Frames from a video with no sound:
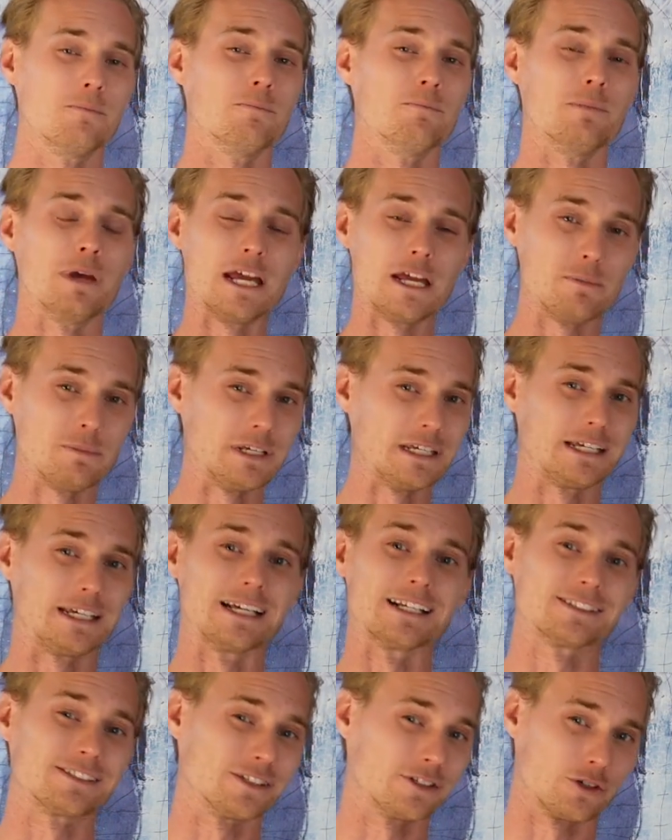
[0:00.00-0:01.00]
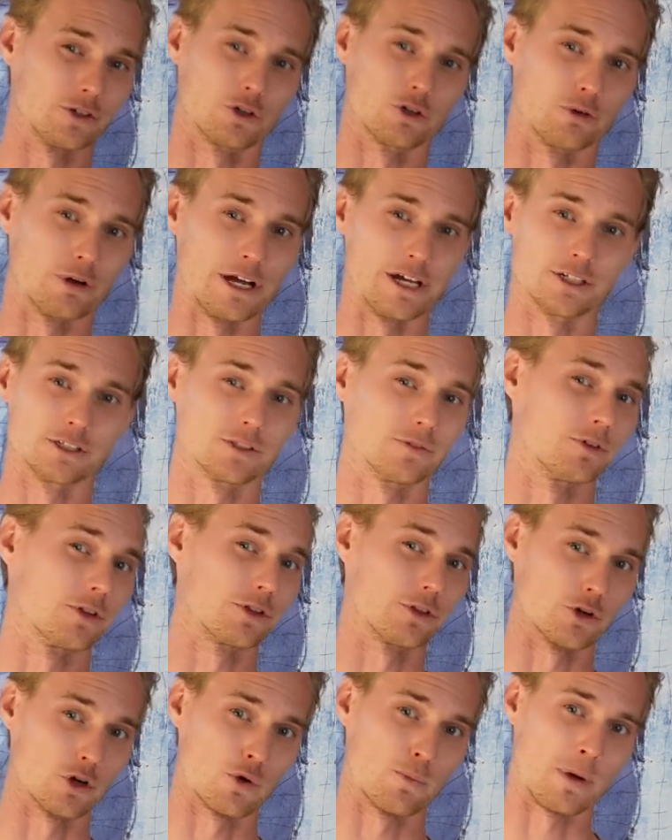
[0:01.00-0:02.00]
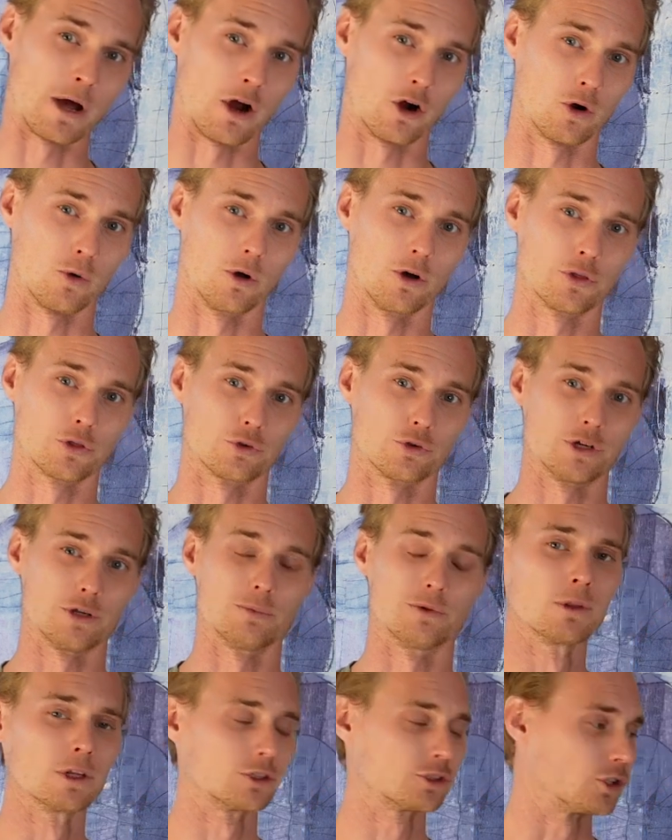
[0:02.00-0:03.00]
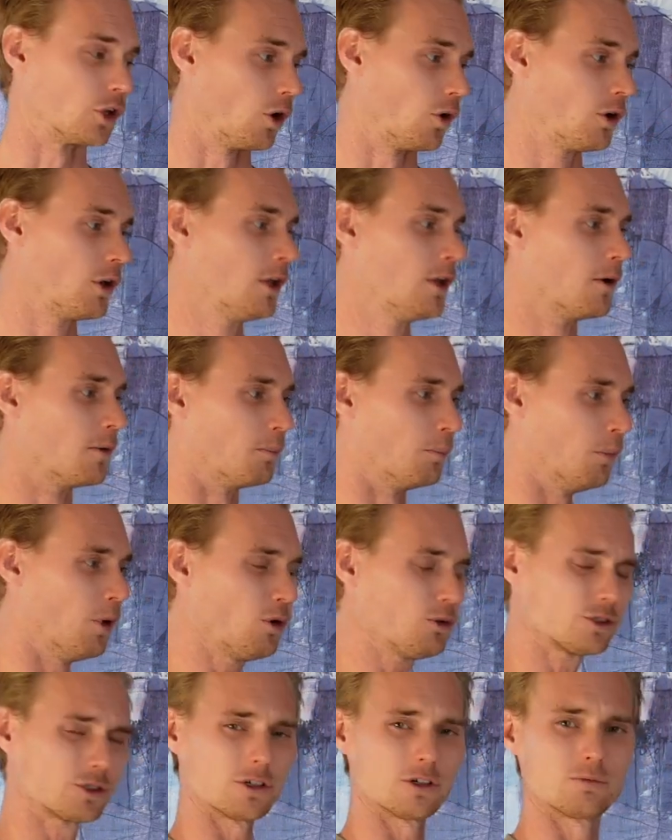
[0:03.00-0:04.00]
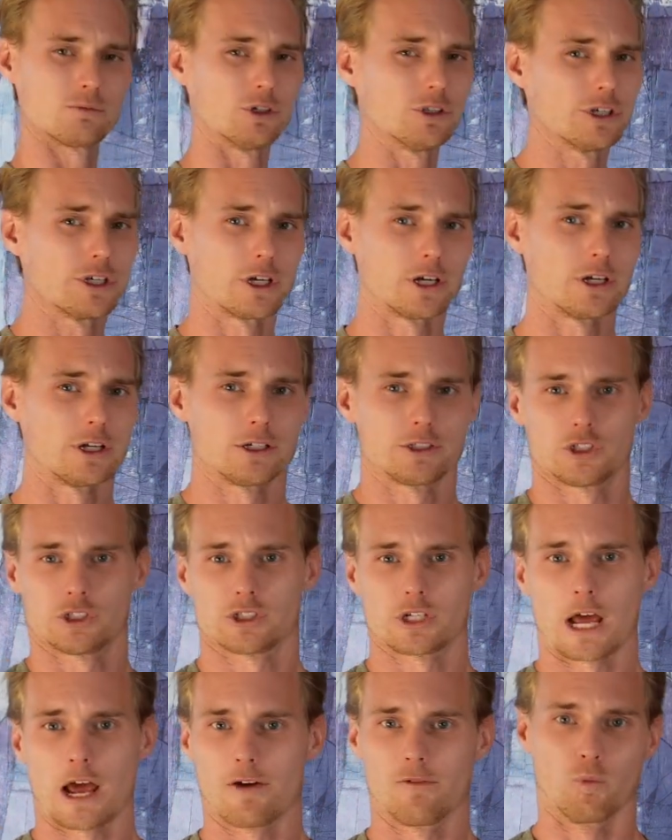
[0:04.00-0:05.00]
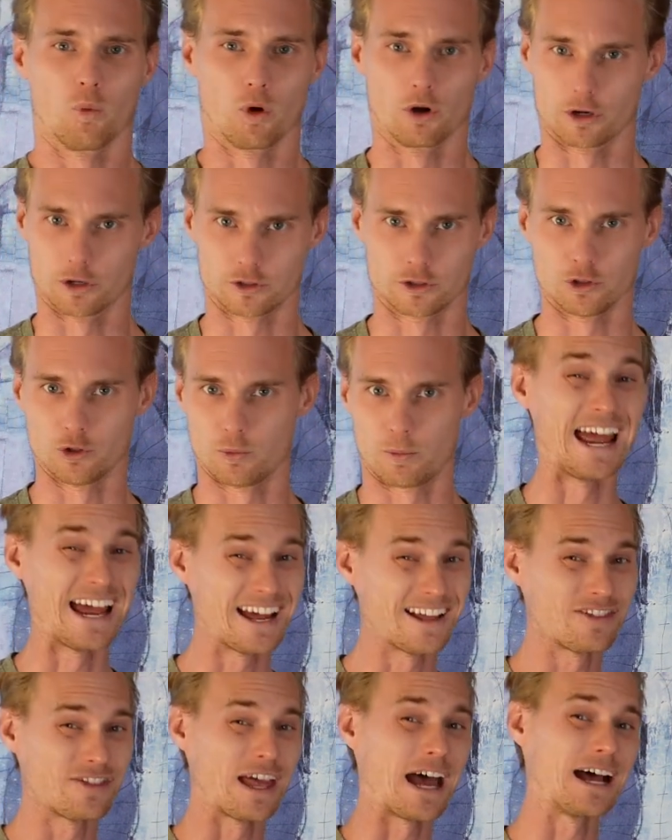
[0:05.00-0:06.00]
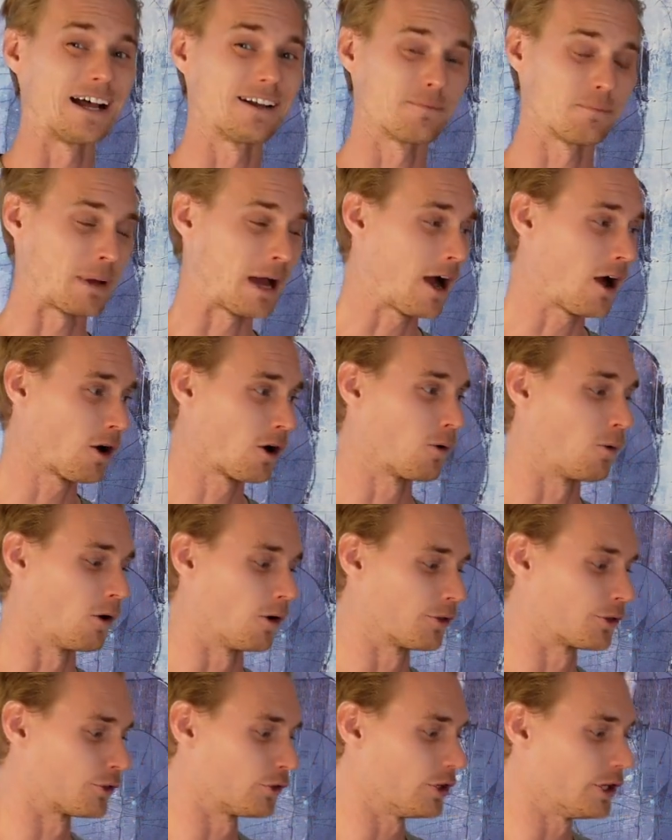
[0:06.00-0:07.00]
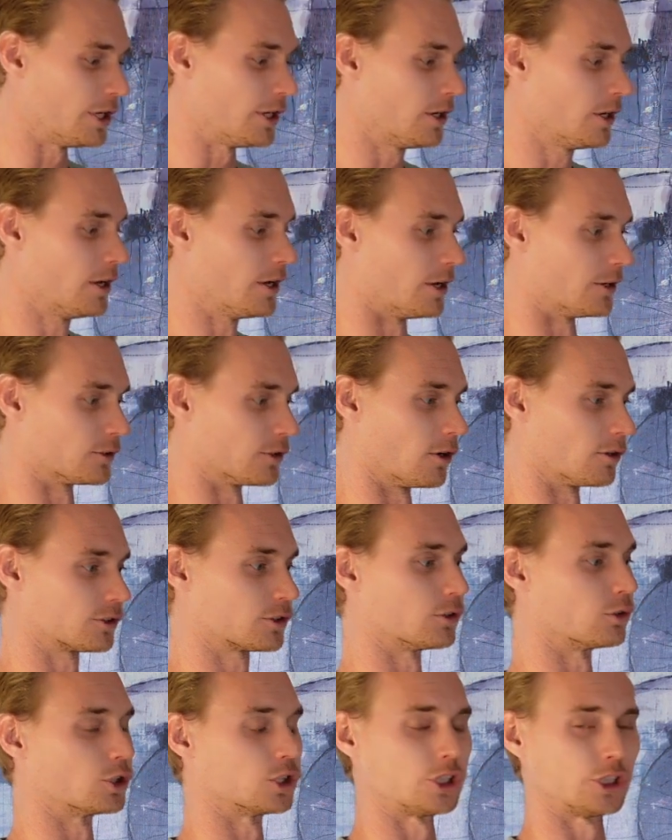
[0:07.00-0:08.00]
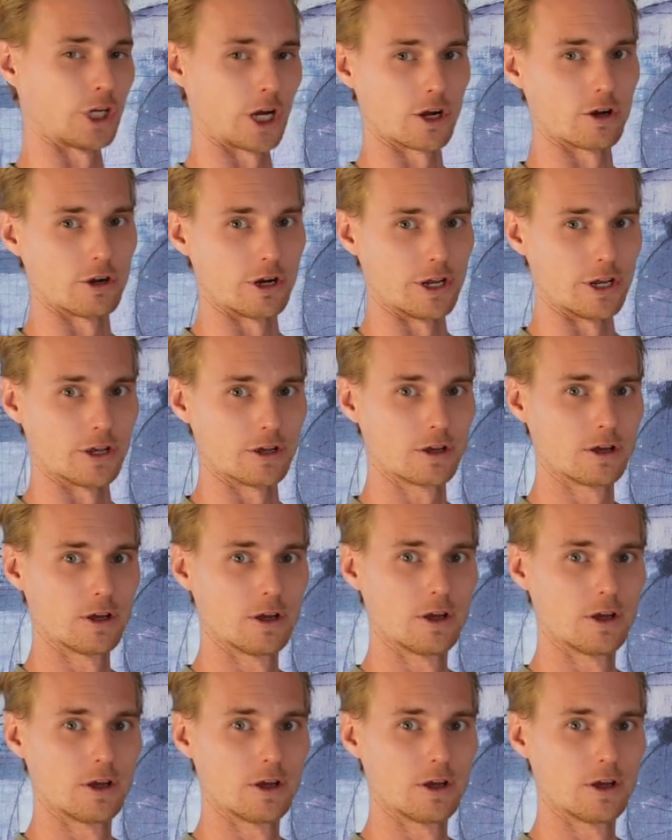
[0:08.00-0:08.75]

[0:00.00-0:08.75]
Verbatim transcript: maybe gets into the range of a third Powerwall 3. So most are really gonna just have one or two. And that Powerwall 3 is also sharing